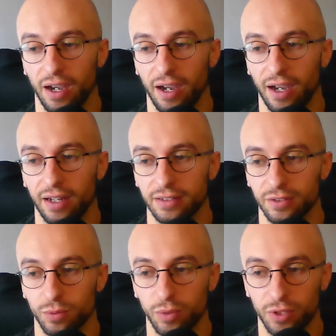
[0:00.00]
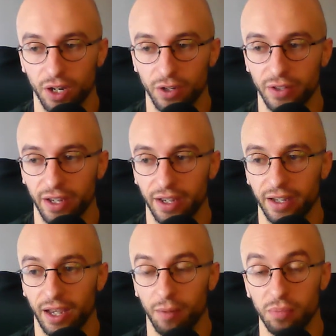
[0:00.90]
And we would go there
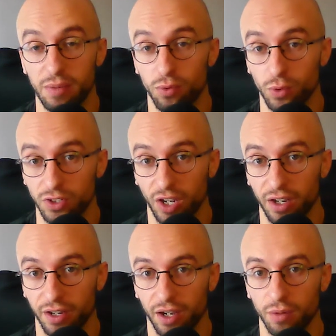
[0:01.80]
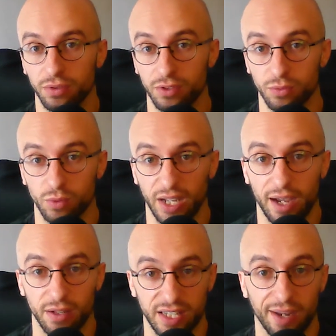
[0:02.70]
and people would turn up. It's, would
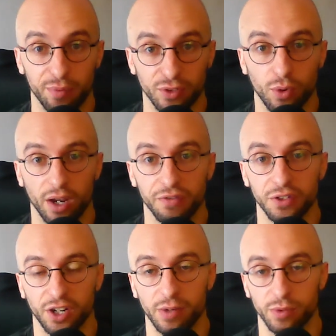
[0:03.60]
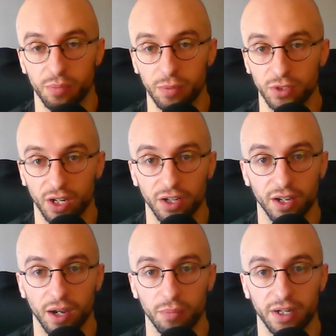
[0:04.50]
ha it's happened quite a few times when people turned
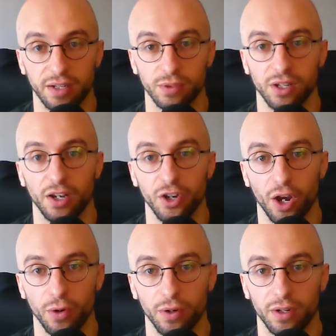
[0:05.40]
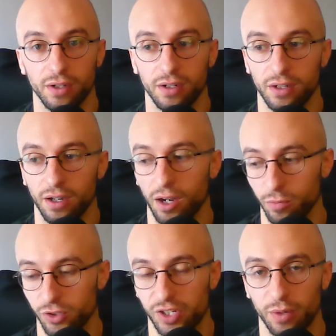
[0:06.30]
up and he was like, no,
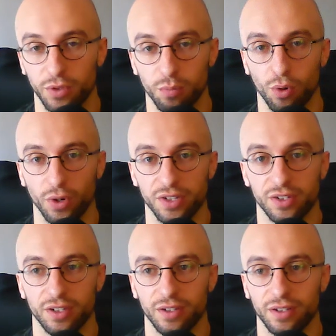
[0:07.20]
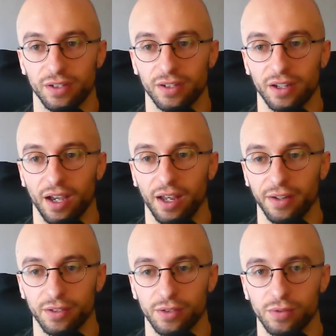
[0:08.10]
I'm just here with the boys
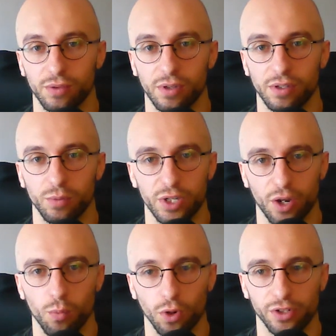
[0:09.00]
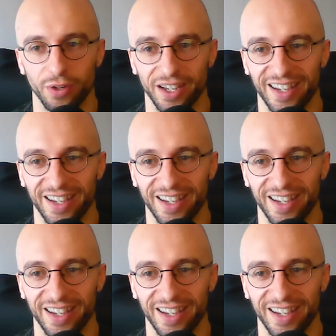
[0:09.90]
and we don't want you here.